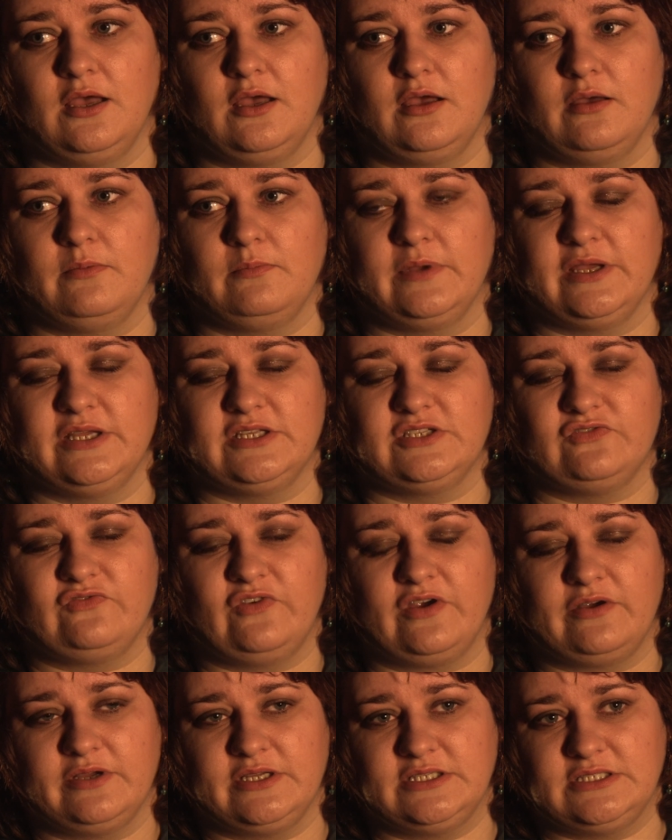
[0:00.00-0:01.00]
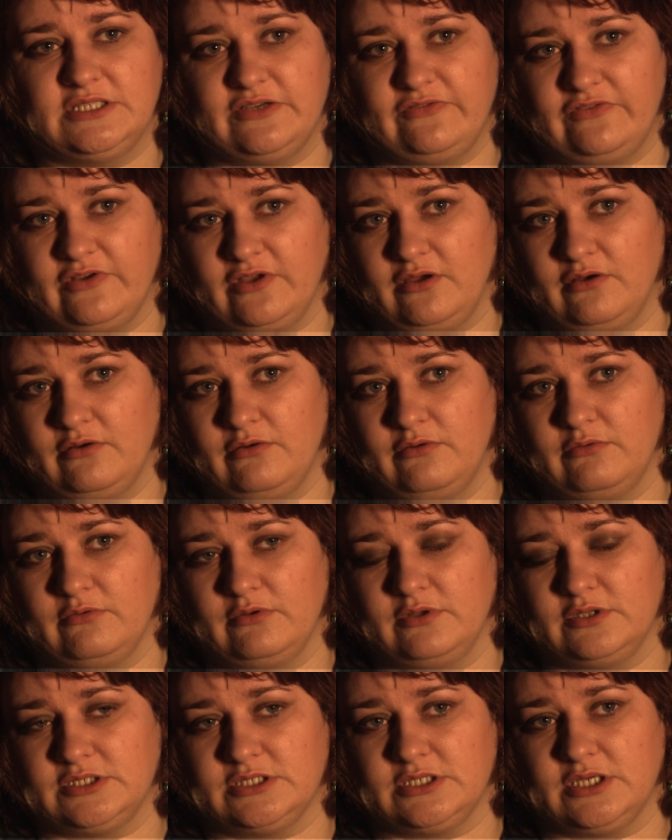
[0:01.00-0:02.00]
It's very
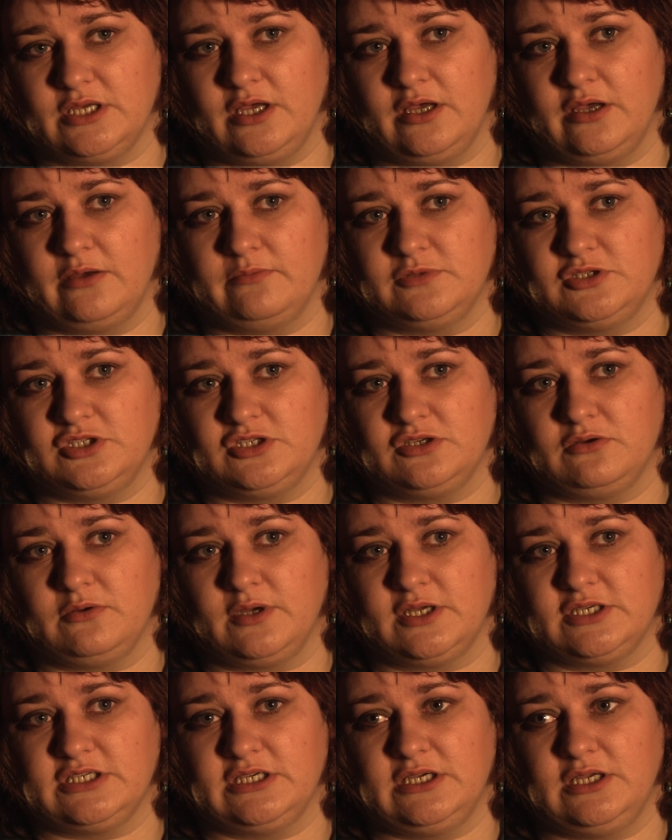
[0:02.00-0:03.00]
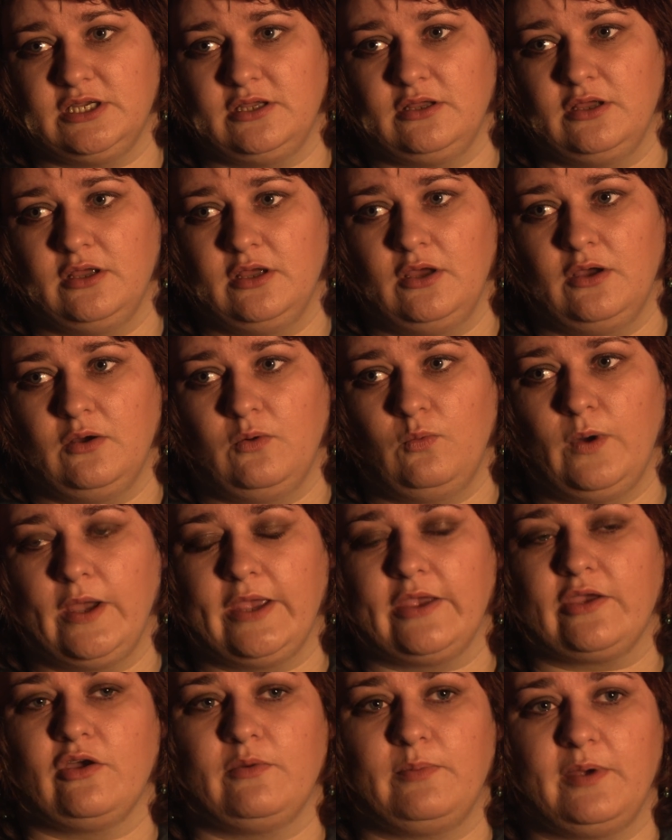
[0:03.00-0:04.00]
difficult to actually
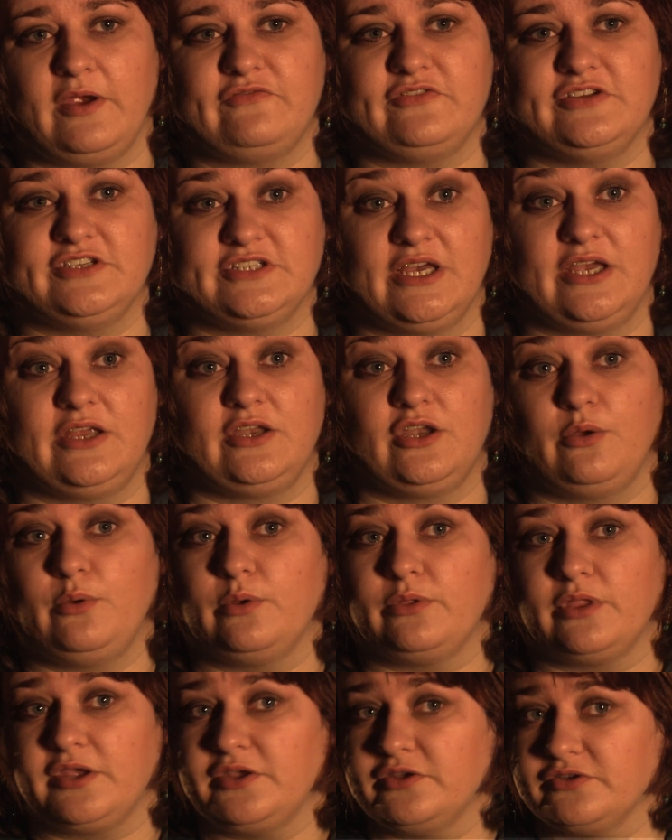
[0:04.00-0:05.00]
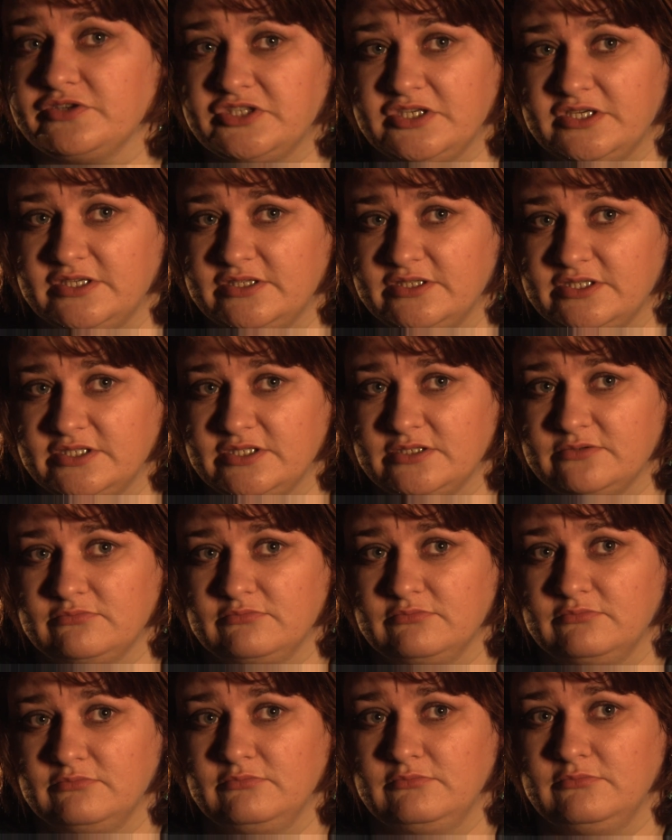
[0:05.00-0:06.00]
wake up every day knowing that your son's
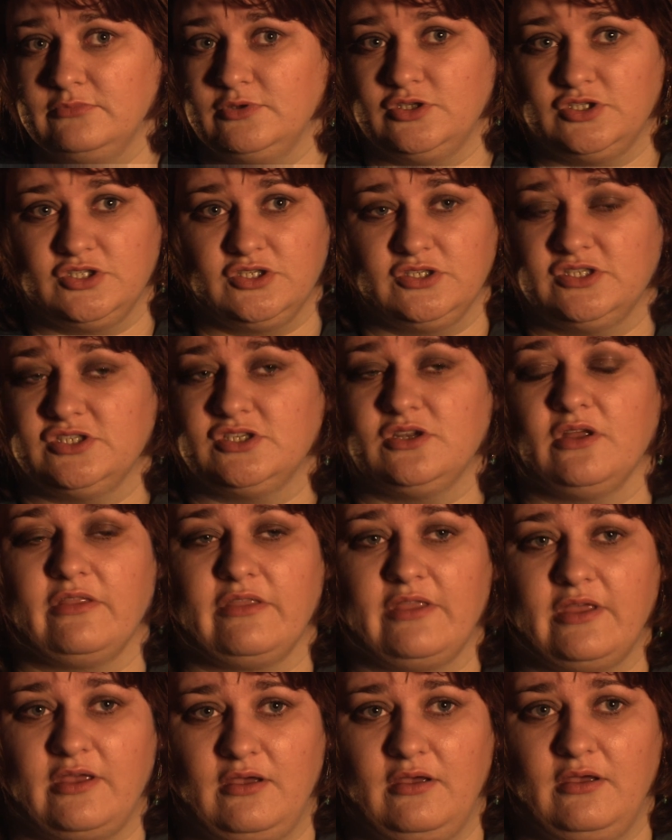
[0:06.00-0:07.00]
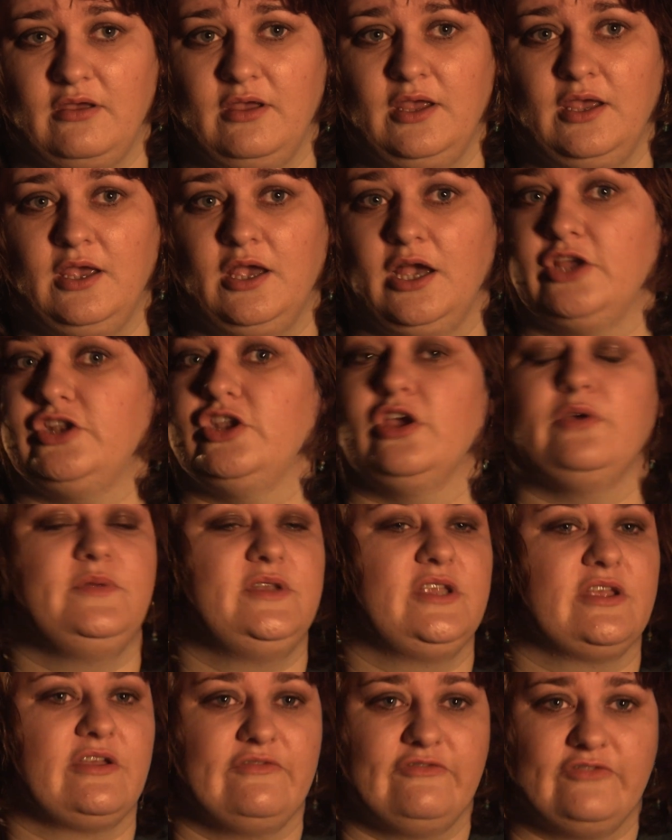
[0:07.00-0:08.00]
his son's not there and
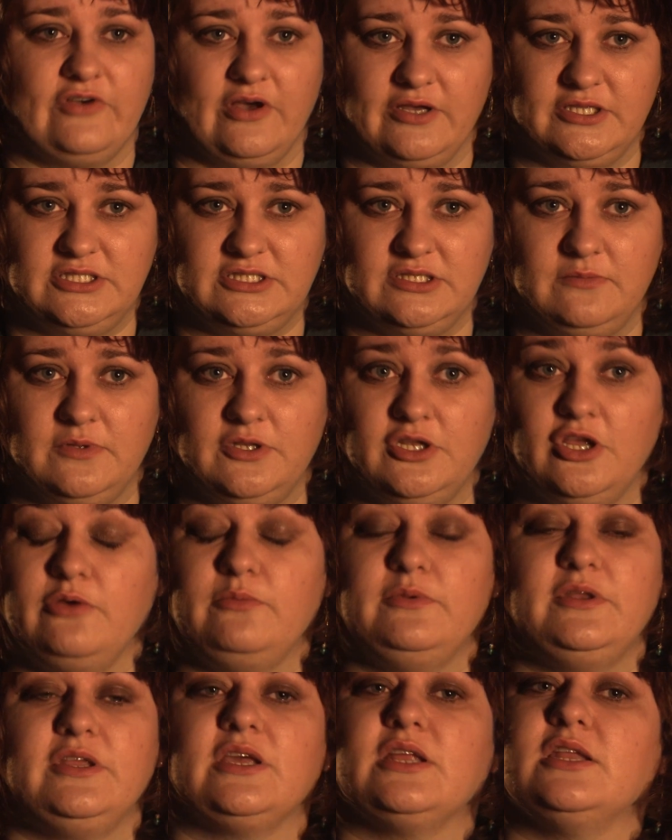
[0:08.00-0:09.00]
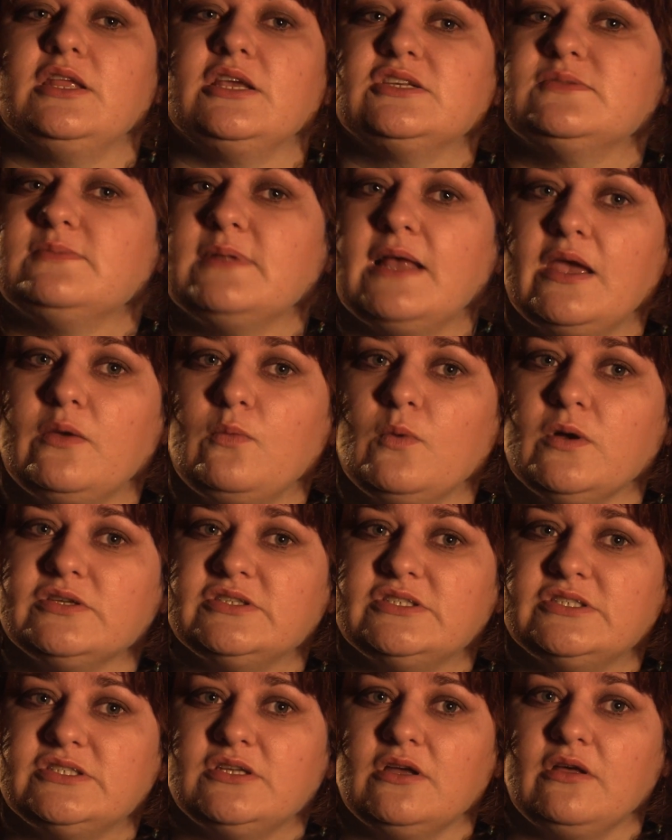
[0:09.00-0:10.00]
nobody can find him and nobody can explain
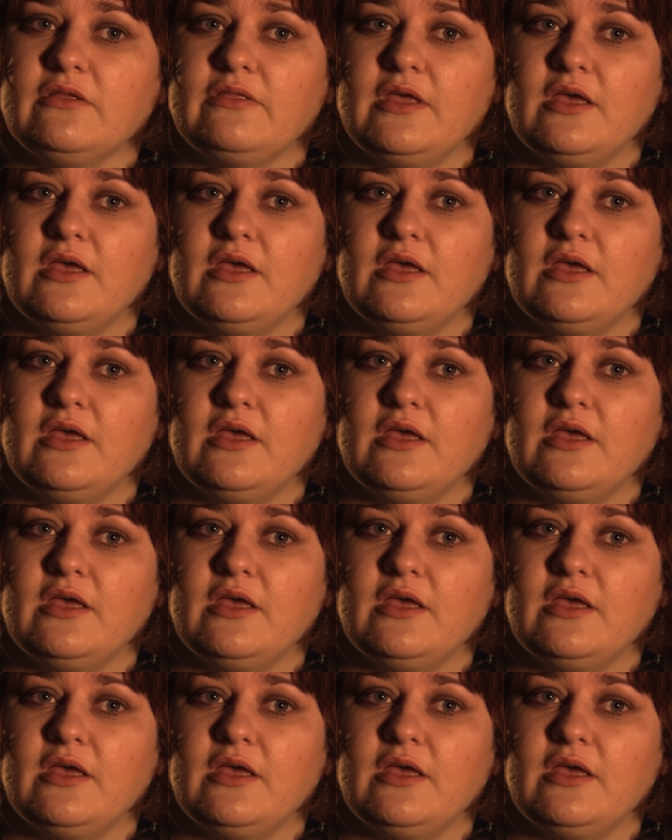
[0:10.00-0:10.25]
whilst it's not